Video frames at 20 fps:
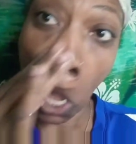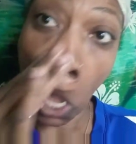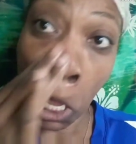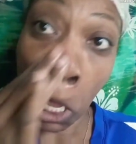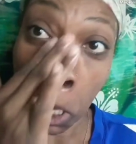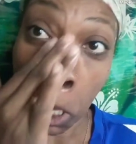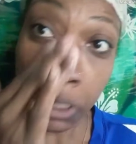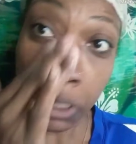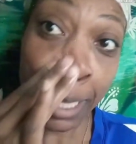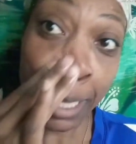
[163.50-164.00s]

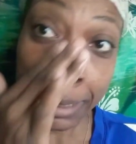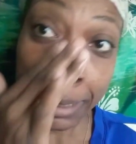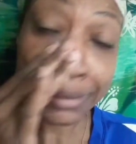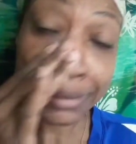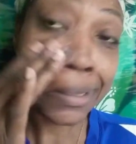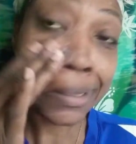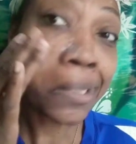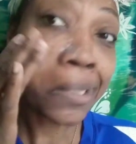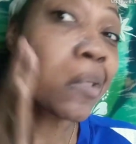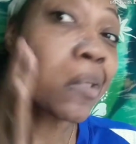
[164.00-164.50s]
Get that
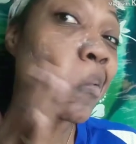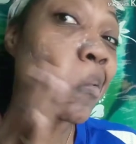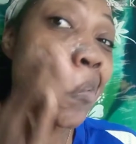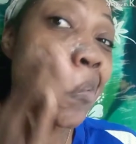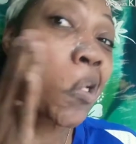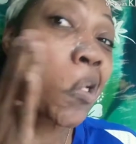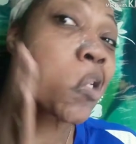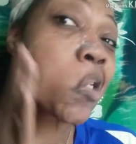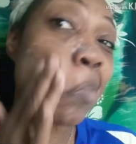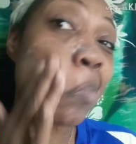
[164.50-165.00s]
skin,
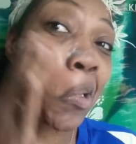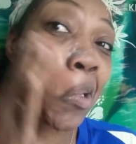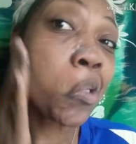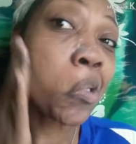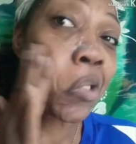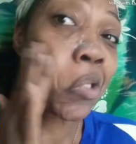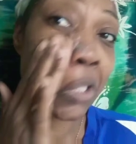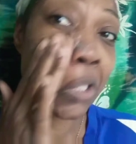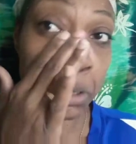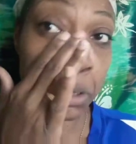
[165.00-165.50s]
just be
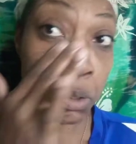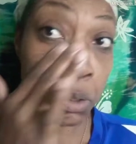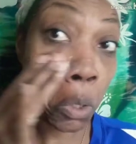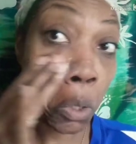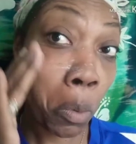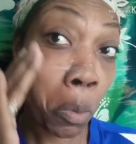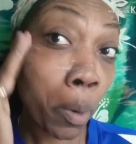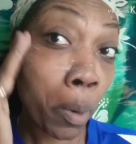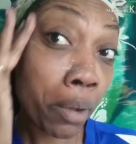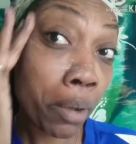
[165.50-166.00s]

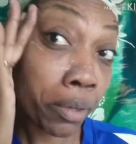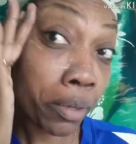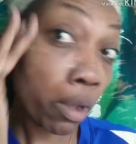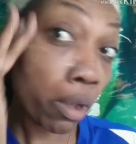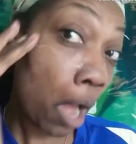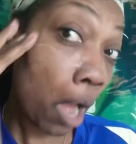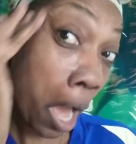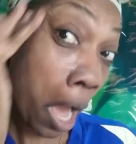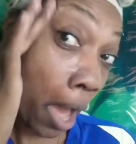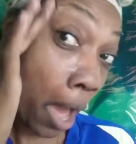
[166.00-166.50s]
gentle around
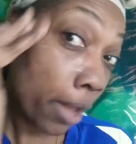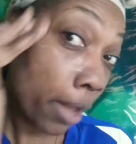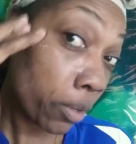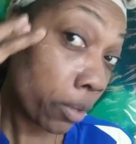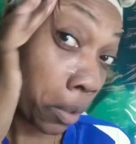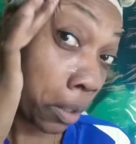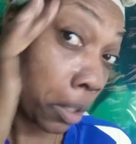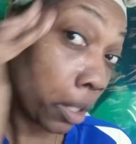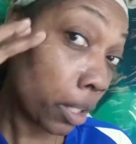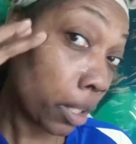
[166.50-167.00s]
your eye. You
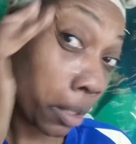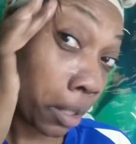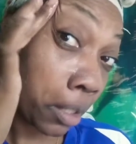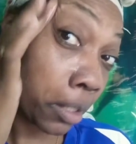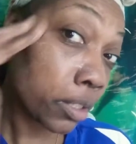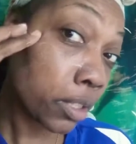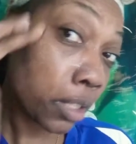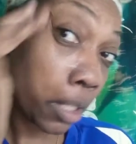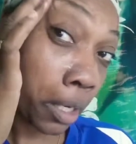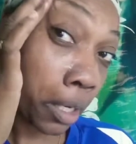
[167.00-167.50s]
could get
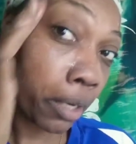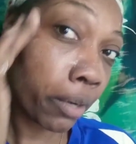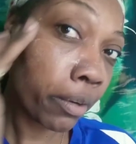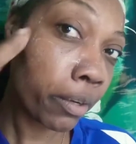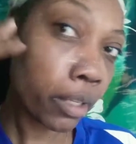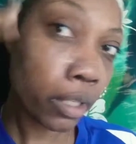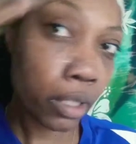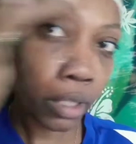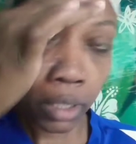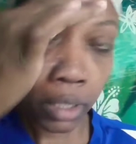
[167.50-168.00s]
this
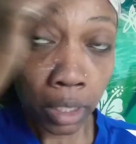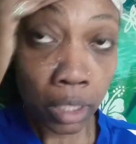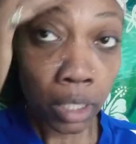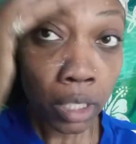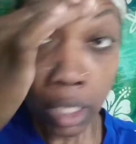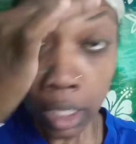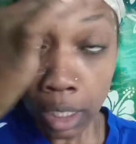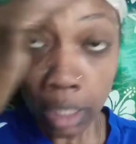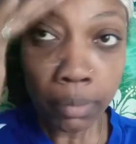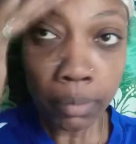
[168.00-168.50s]
area,
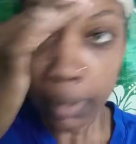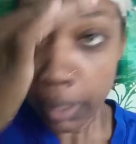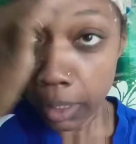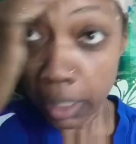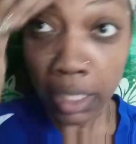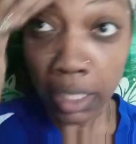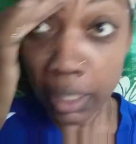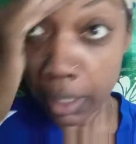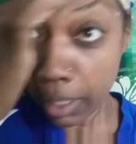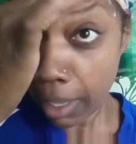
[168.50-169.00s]

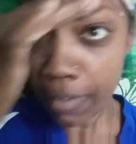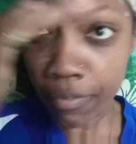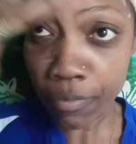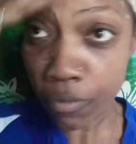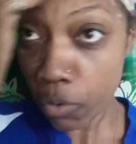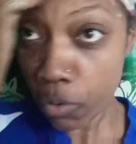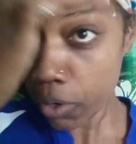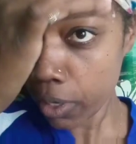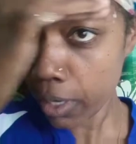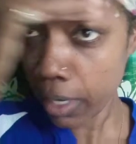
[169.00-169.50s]
hit that
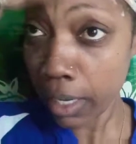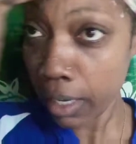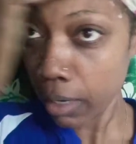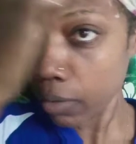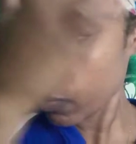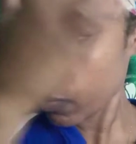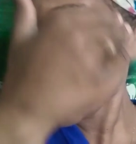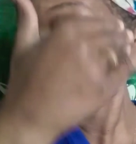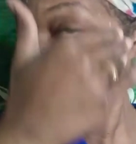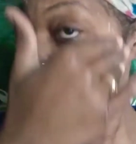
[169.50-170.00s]
forehead
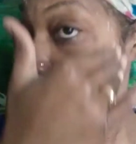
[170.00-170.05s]
where